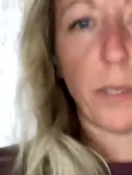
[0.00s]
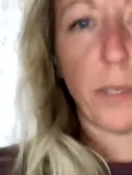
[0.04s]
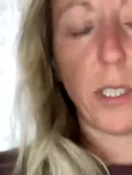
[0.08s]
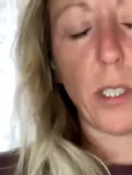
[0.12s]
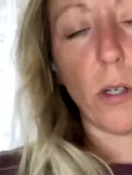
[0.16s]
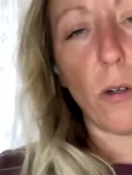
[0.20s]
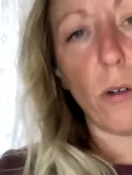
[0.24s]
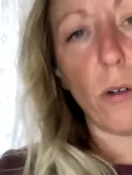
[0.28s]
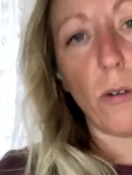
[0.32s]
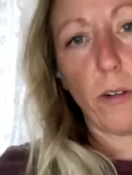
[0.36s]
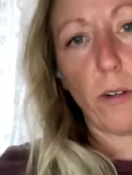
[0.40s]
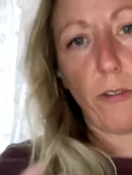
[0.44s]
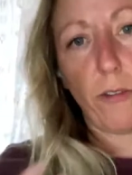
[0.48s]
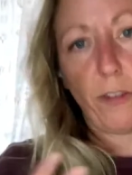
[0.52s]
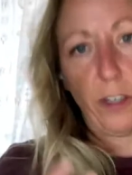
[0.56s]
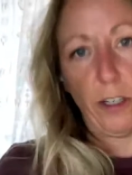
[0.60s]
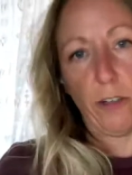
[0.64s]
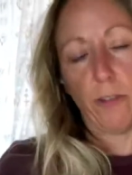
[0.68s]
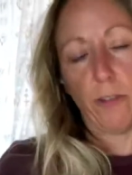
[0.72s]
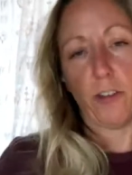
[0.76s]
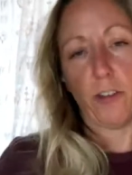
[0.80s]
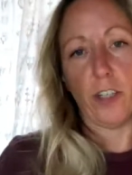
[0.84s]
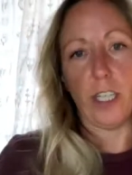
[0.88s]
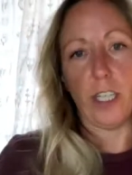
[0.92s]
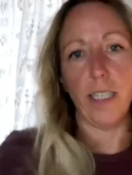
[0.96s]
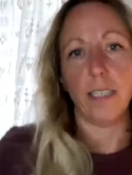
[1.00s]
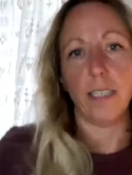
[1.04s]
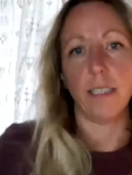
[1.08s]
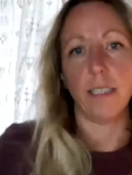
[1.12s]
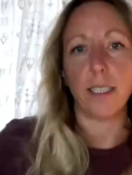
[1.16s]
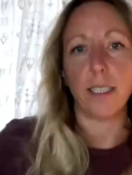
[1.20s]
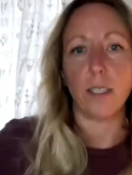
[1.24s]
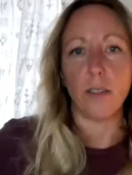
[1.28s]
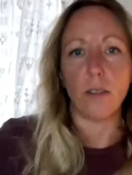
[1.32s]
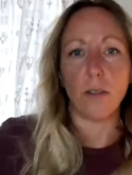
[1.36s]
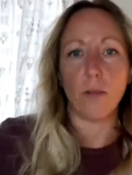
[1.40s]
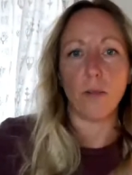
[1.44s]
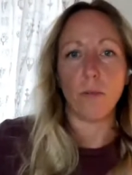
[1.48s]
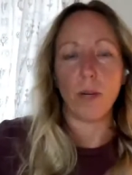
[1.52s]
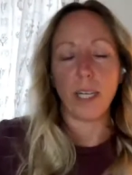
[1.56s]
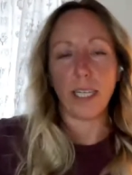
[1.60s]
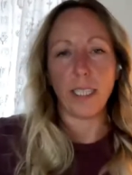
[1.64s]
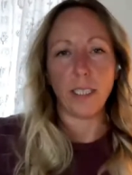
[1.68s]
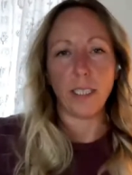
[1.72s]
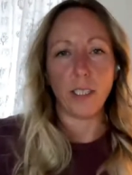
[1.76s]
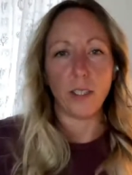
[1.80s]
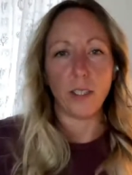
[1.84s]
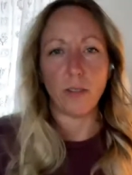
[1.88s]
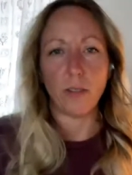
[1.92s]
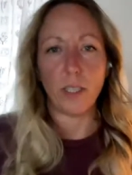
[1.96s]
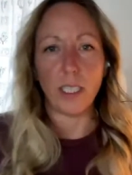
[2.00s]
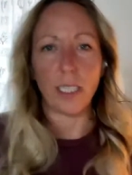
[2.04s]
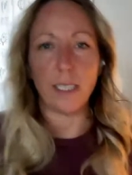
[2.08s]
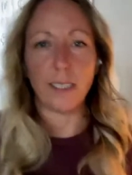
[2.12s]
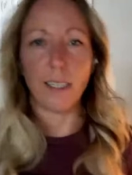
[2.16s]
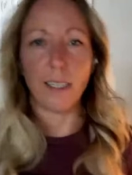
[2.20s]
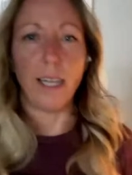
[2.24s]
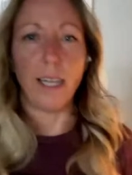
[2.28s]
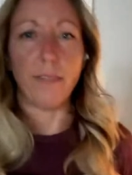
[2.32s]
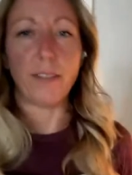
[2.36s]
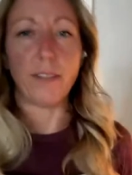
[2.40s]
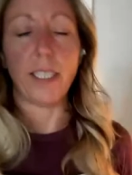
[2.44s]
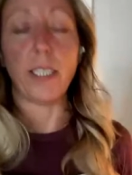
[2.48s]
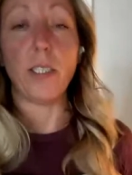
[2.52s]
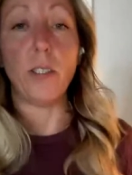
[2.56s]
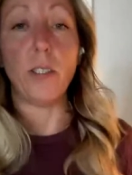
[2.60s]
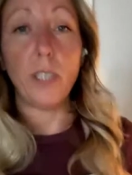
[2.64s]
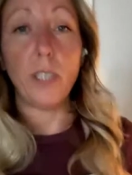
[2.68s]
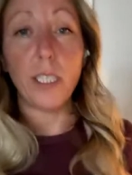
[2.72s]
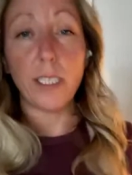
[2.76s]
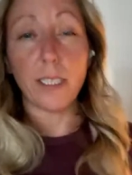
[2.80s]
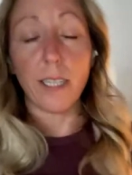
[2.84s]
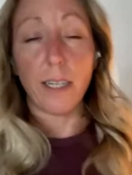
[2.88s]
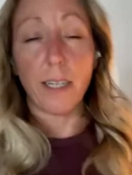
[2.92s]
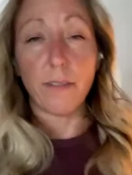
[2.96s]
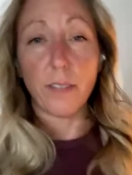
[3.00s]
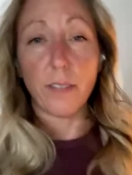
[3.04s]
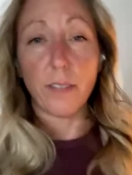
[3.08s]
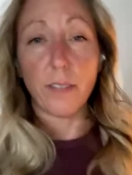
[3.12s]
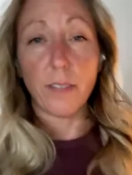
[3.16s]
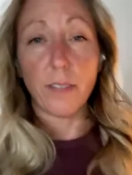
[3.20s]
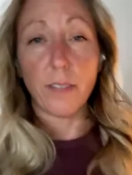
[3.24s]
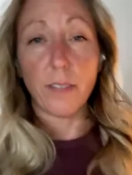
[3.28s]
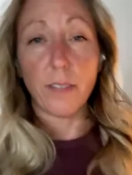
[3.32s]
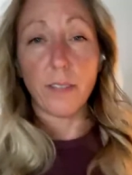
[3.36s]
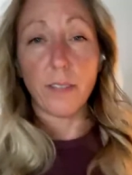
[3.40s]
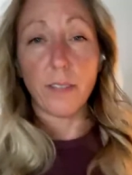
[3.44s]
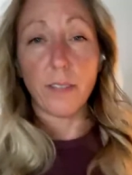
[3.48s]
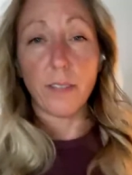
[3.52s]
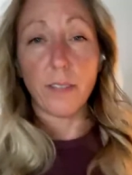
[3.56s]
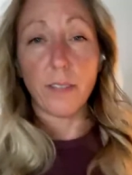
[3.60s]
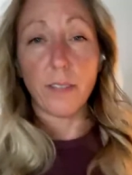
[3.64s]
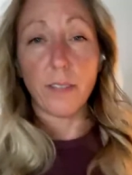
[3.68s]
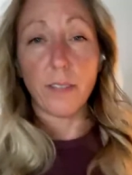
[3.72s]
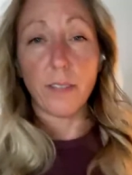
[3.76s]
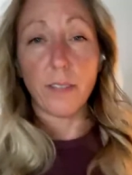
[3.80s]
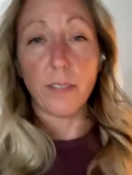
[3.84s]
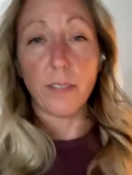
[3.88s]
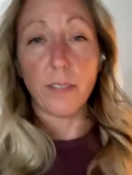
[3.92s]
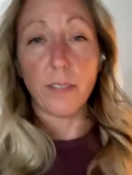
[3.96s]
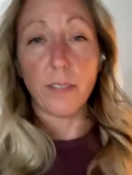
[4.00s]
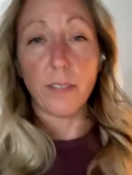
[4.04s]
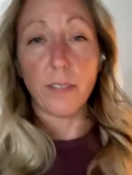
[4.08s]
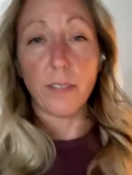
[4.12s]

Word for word: Um, so feel free. So when I do these lives, I do these lives on Facebook all the